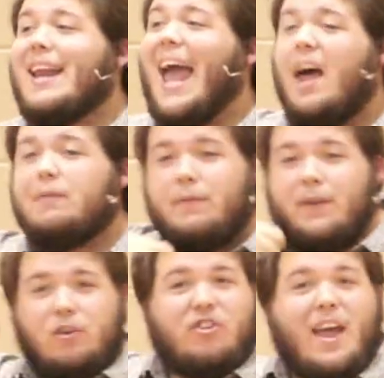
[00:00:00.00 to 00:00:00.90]
half of
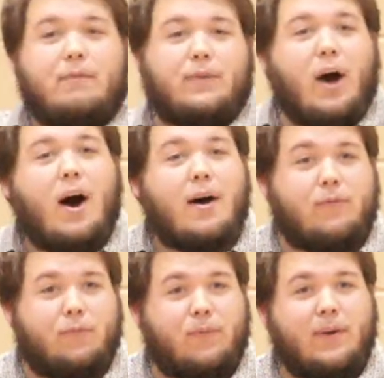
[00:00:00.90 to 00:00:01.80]
it shaved
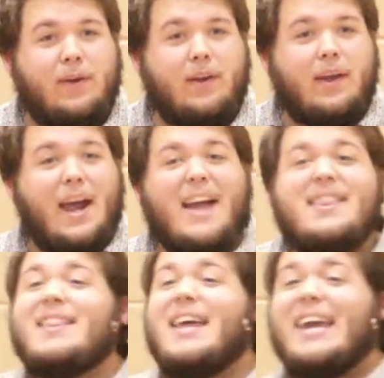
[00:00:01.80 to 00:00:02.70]
off. And
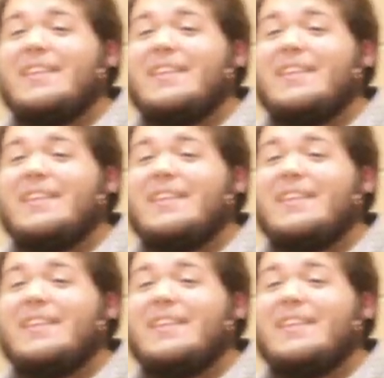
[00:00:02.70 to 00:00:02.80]
then they get